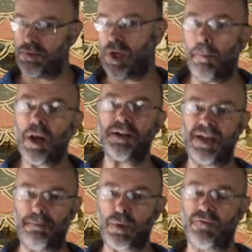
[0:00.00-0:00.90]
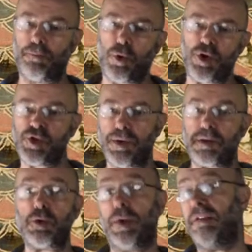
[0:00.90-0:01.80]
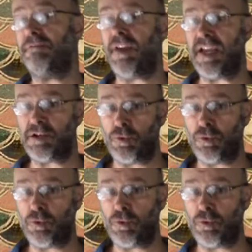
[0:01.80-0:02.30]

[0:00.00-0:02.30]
double attempt of the Persians to invade